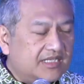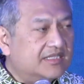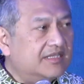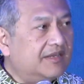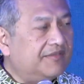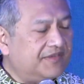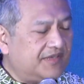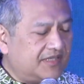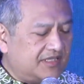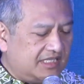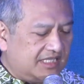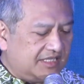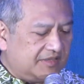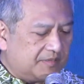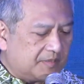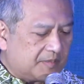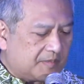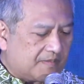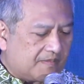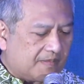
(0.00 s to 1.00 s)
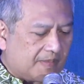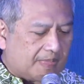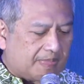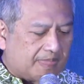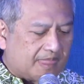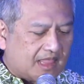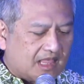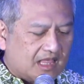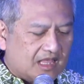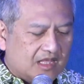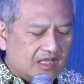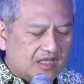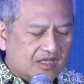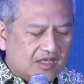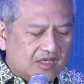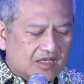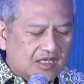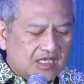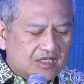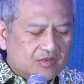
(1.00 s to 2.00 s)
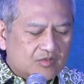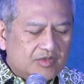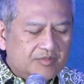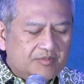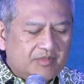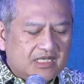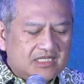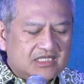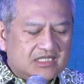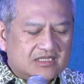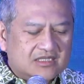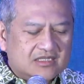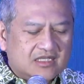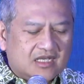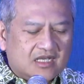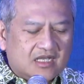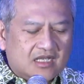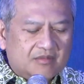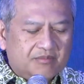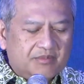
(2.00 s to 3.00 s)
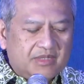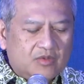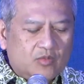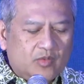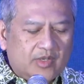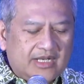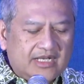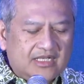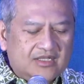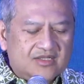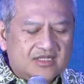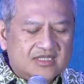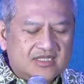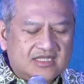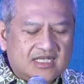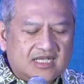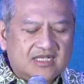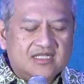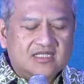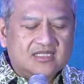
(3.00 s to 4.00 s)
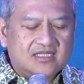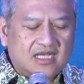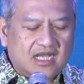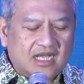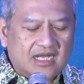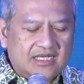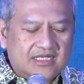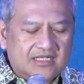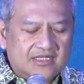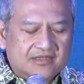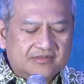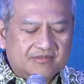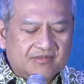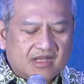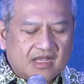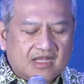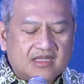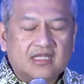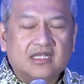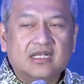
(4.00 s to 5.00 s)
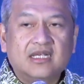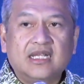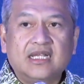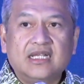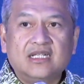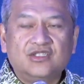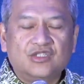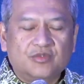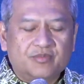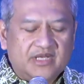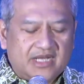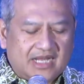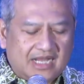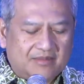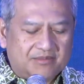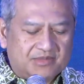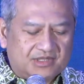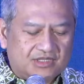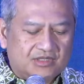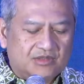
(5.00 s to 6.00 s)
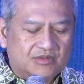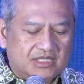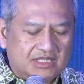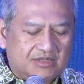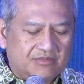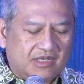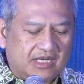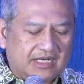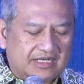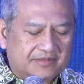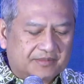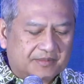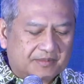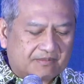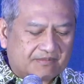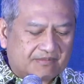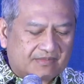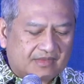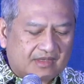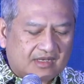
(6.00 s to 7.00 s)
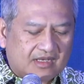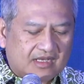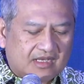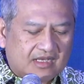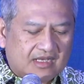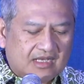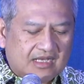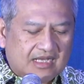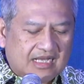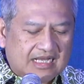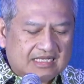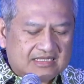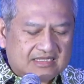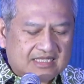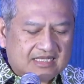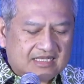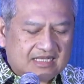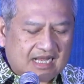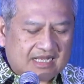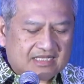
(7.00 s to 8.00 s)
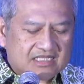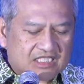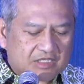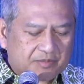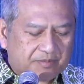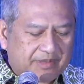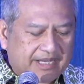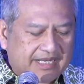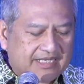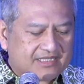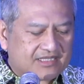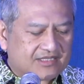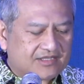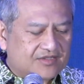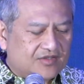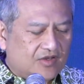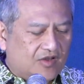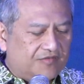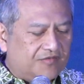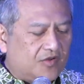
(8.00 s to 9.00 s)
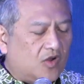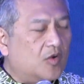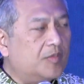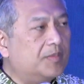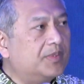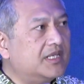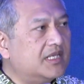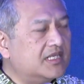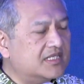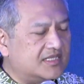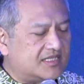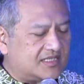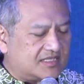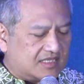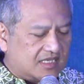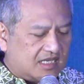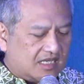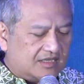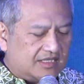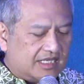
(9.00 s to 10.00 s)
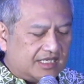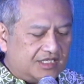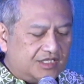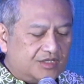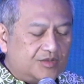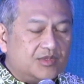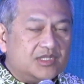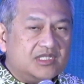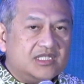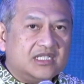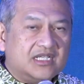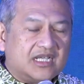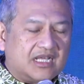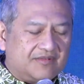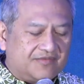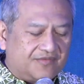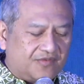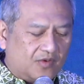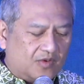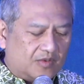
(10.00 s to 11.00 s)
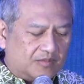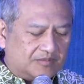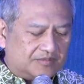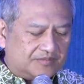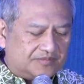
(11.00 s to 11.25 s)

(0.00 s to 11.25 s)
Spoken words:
differently, we must be willing to set aside the need to be absolutely right. It's in that space of openness that unity can form.